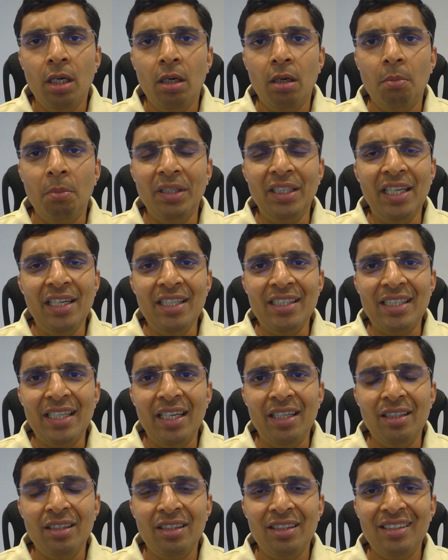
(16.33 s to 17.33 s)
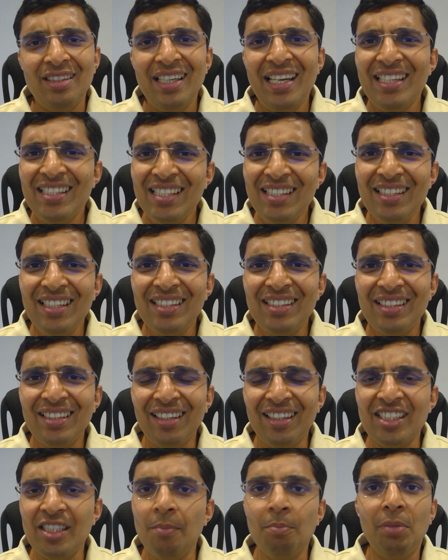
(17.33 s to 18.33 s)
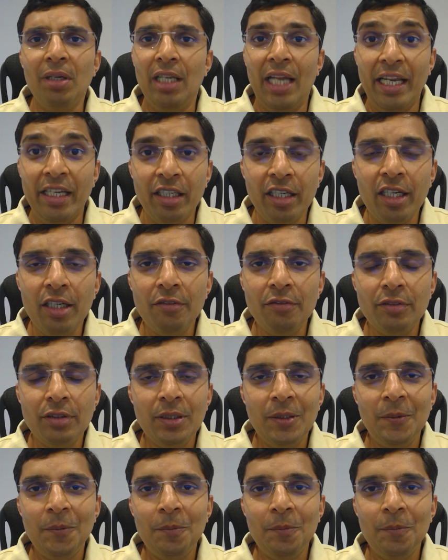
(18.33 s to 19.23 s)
But then he said, isn't this a simple line graph?